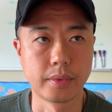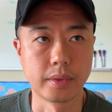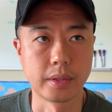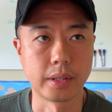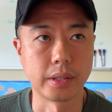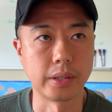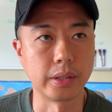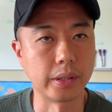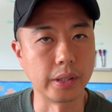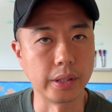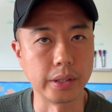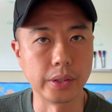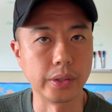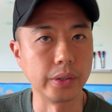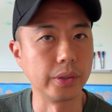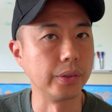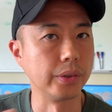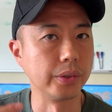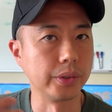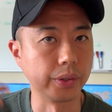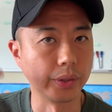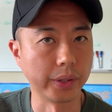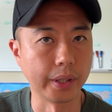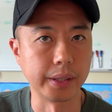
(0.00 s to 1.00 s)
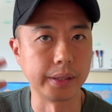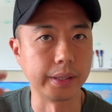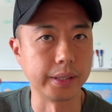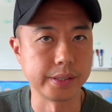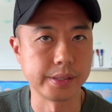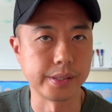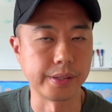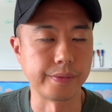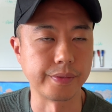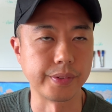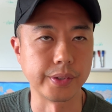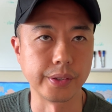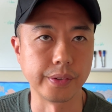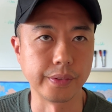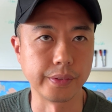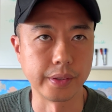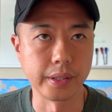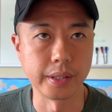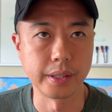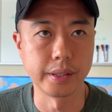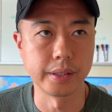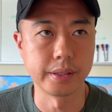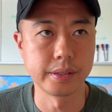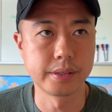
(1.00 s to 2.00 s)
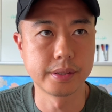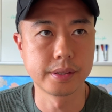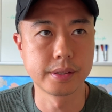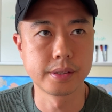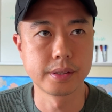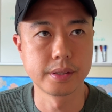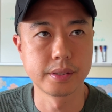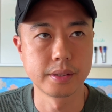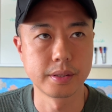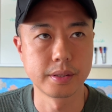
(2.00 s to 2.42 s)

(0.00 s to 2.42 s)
You can list a few of these.